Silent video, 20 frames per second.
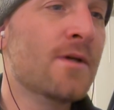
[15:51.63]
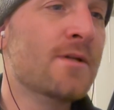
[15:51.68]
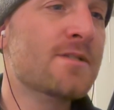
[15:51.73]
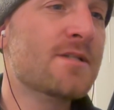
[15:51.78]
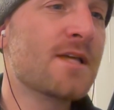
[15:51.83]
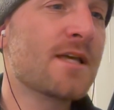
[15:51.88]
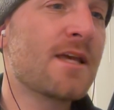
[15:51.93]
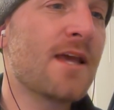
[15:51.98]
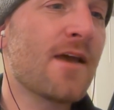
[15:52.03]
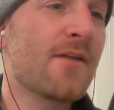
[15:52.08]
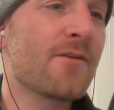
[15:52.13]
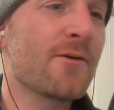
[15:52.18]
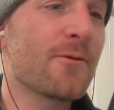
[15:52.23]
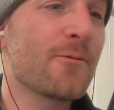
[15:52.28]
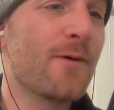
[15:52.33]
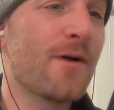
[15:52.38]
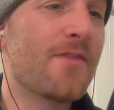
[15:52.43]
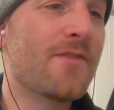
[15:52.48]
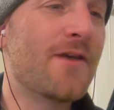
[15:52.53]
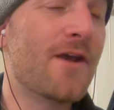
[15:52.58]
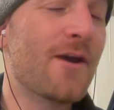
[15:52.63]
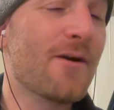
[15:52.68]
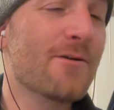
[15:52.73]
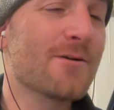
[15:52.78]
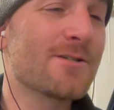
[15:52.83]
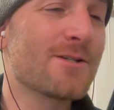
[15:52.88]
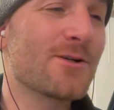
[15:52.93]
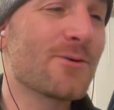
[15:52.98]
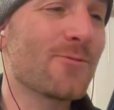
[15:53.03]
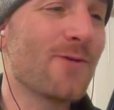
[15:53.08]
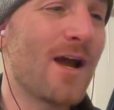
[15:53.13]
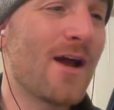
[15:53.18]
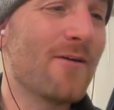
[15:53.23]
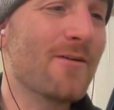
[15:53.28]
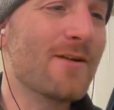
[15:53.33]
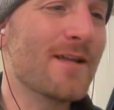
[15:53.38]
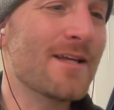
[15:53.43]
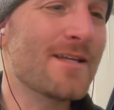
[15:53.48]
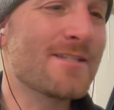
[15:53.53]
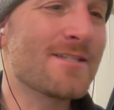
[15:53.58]
together with their
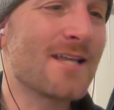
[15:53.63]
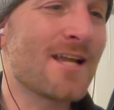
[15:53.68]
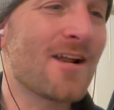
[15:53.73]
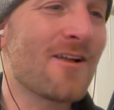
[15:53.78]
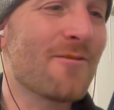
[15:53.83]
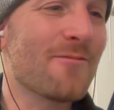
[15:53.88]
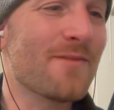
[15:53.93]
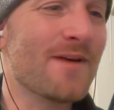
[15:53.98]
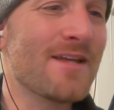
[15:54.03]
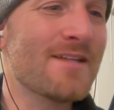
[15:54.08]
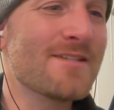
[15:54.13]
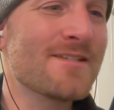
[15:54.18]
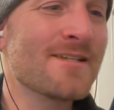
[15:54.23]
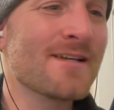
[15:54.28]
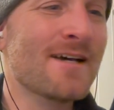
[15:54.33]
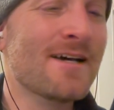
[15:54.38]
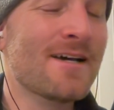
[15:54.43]
surrounding settlements.